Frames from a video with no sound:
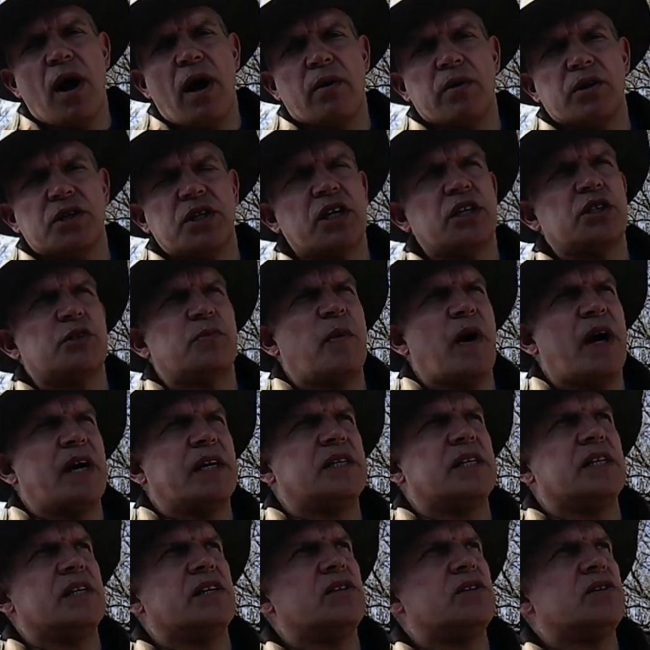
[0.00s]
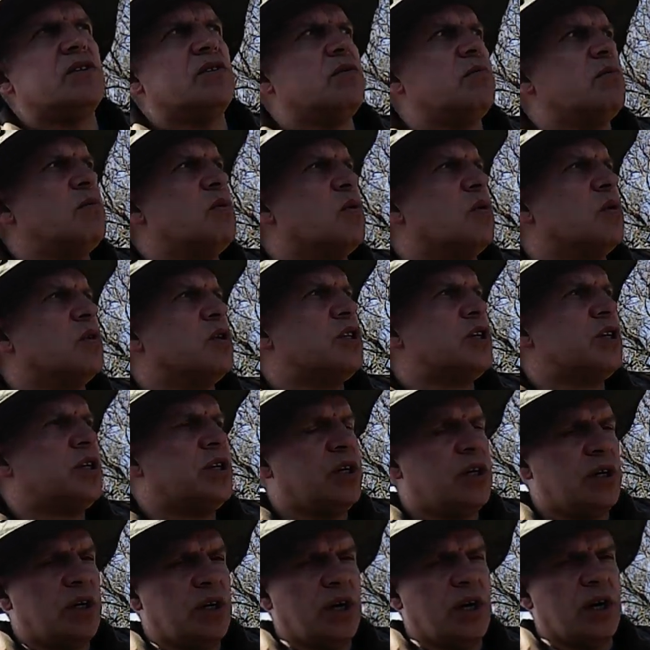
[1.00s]
I was expecting too
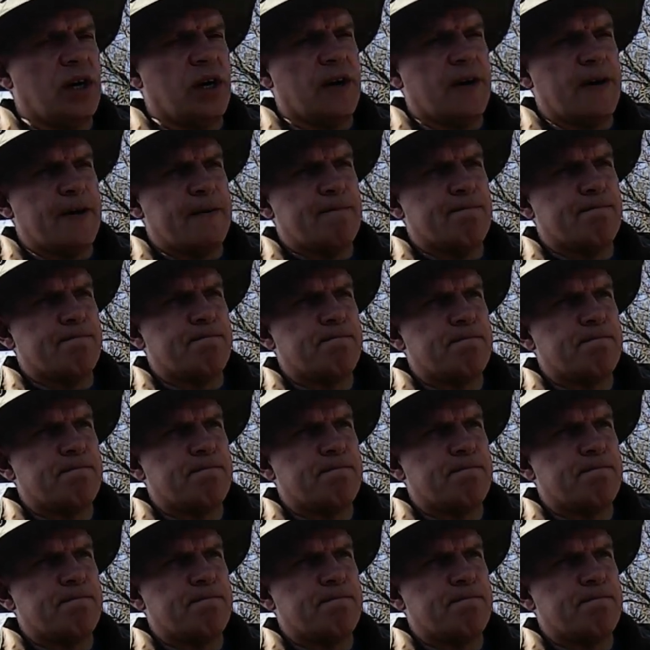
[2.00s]
much,